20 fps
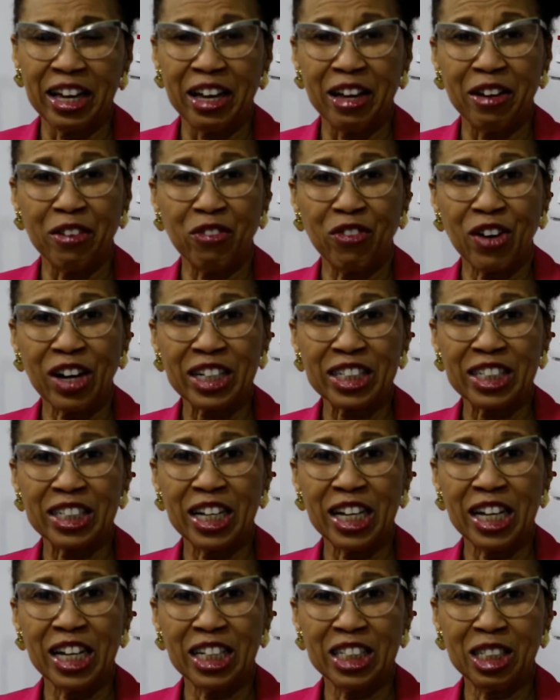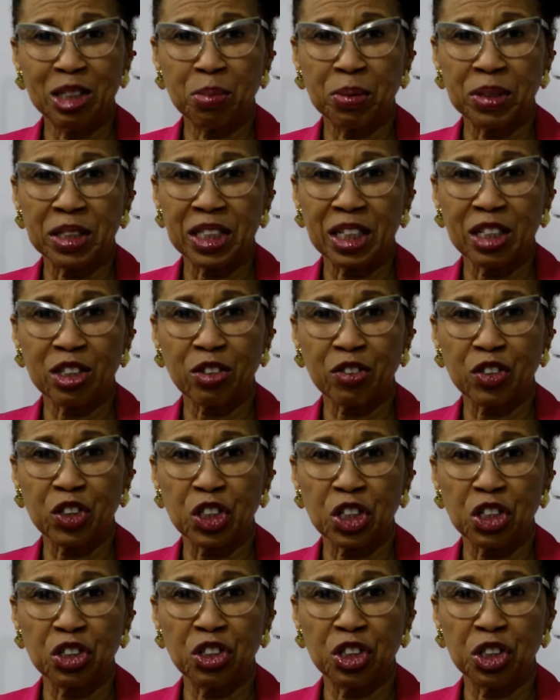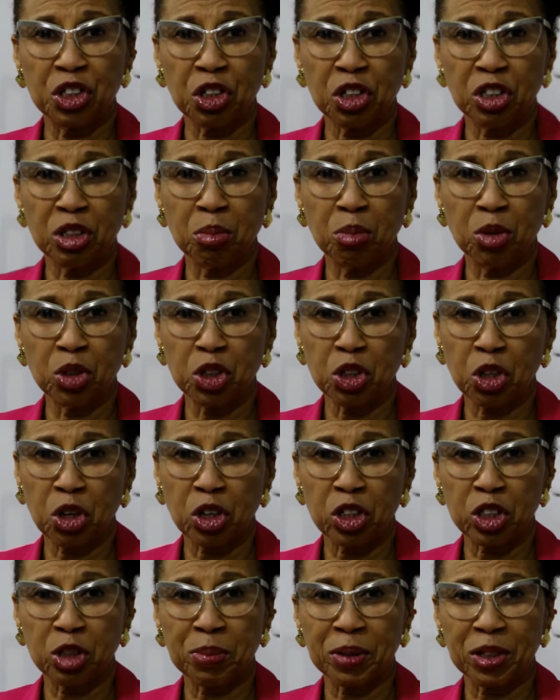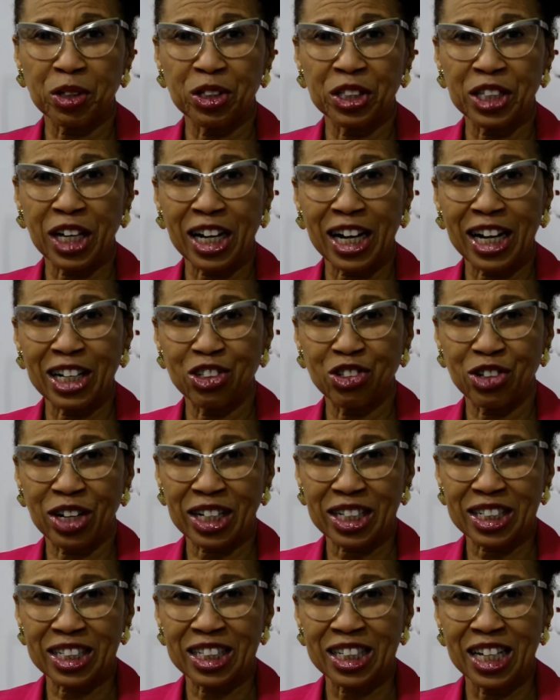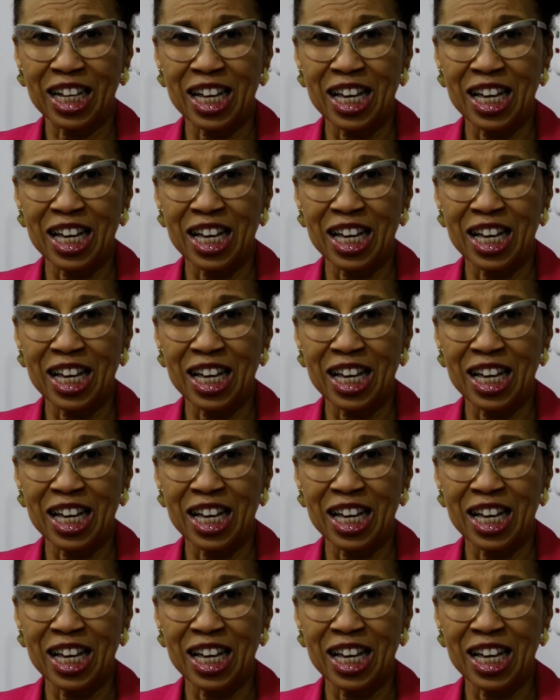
In fact, 80% of surgeries done in most hospitals are cataracts.